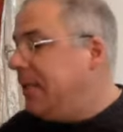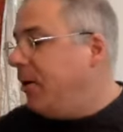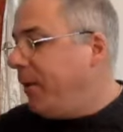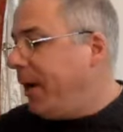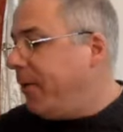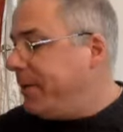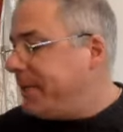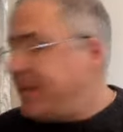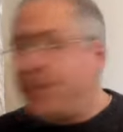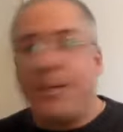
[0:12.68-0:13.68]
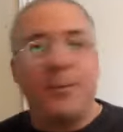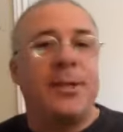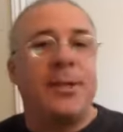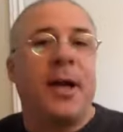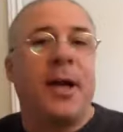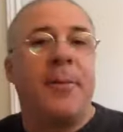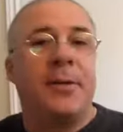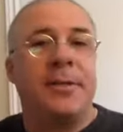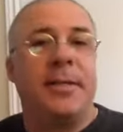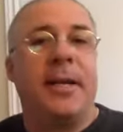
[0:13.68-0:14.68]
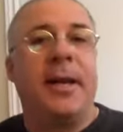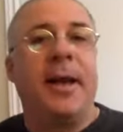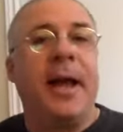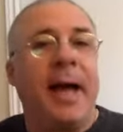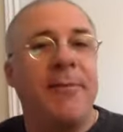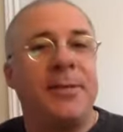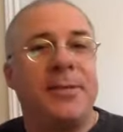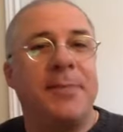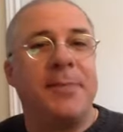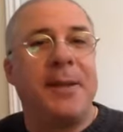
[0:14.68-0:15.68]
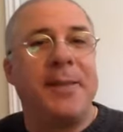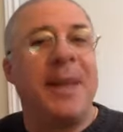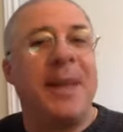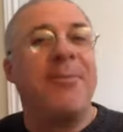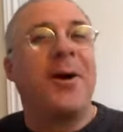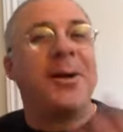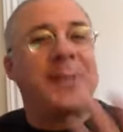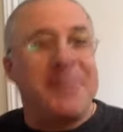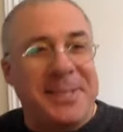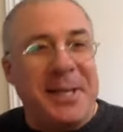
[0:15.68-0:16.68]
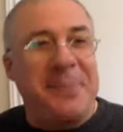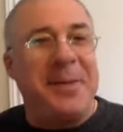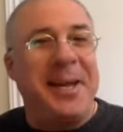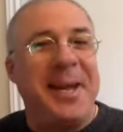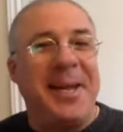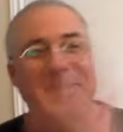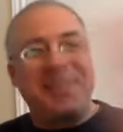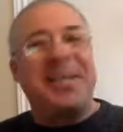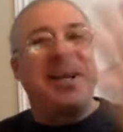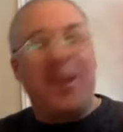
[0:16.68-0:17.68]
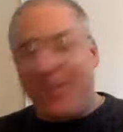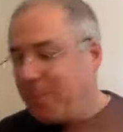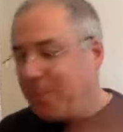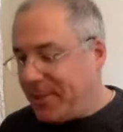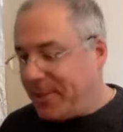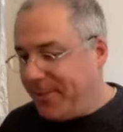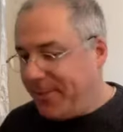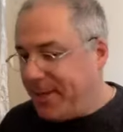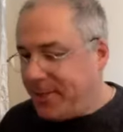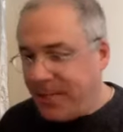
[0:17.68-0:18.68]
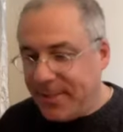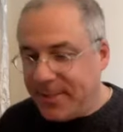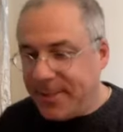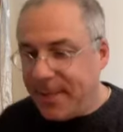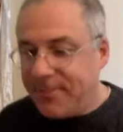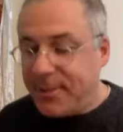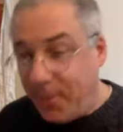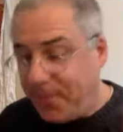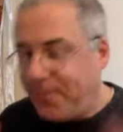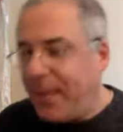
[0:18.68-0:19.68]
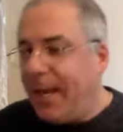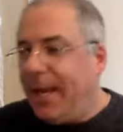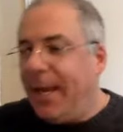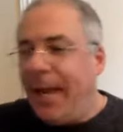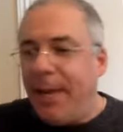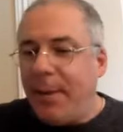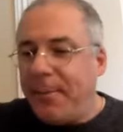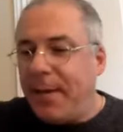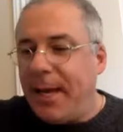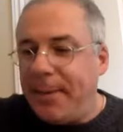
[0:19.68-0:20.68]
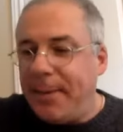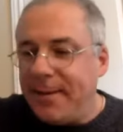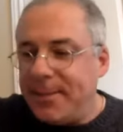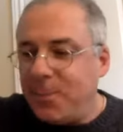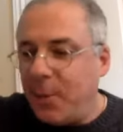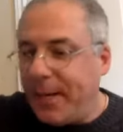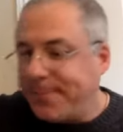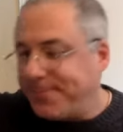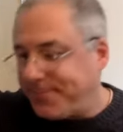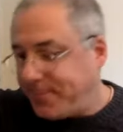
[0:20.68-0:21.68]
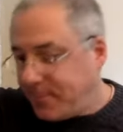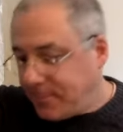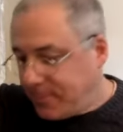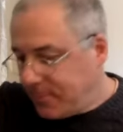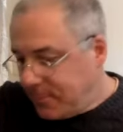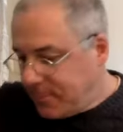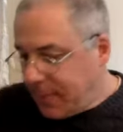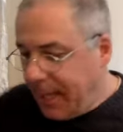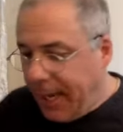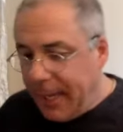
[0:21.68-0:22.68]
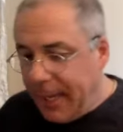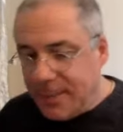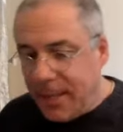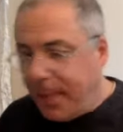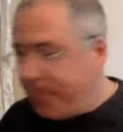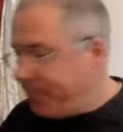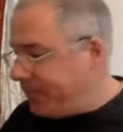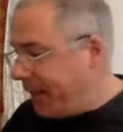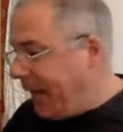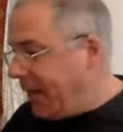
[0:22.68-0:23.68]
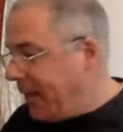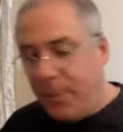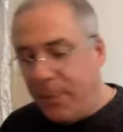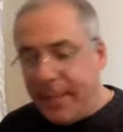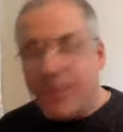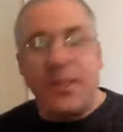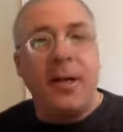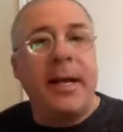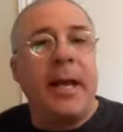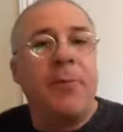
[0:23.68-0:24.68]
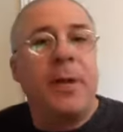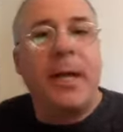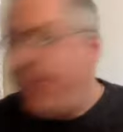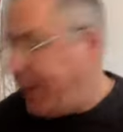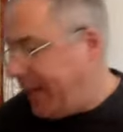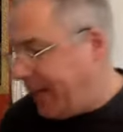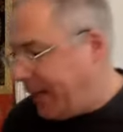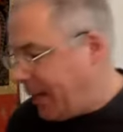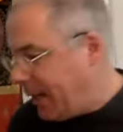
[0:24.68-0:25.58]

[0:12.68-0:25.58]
we always get so stirred up, Christine and I, after something like that. I have a hard time sleeping and just like all this positive energy and stuff. So anyway, I'm glad I made it this morning. And yeah, so we can start again. We're going to be